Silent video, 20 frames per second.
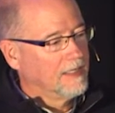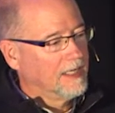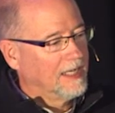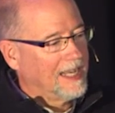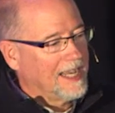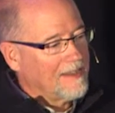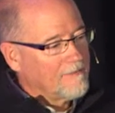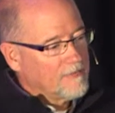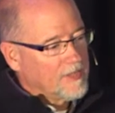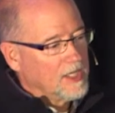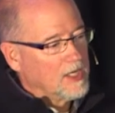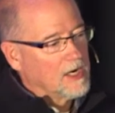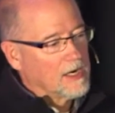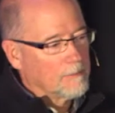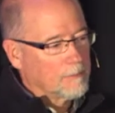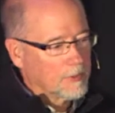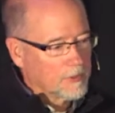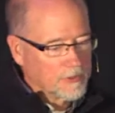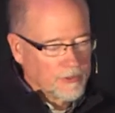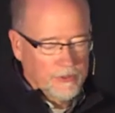have the
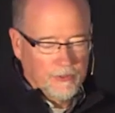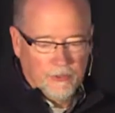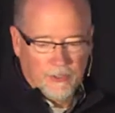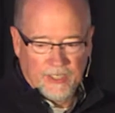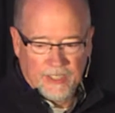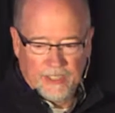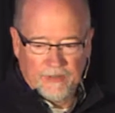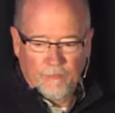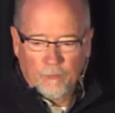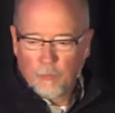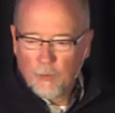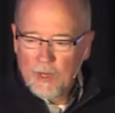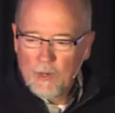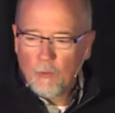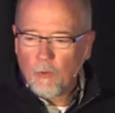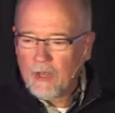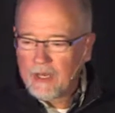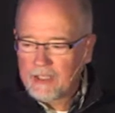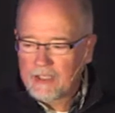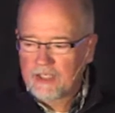opportunity, if we
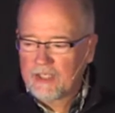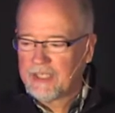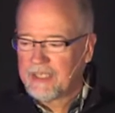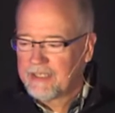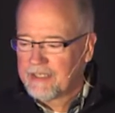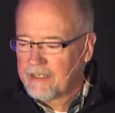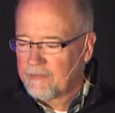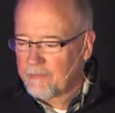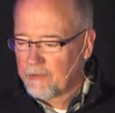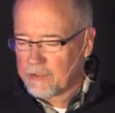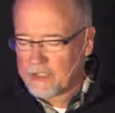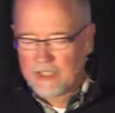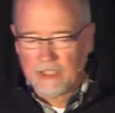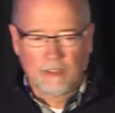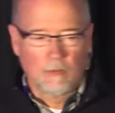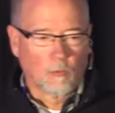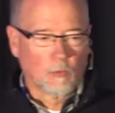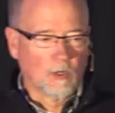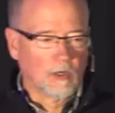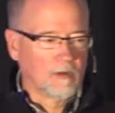want to see a difference in
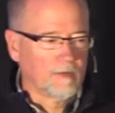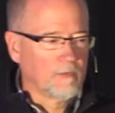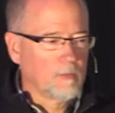the world,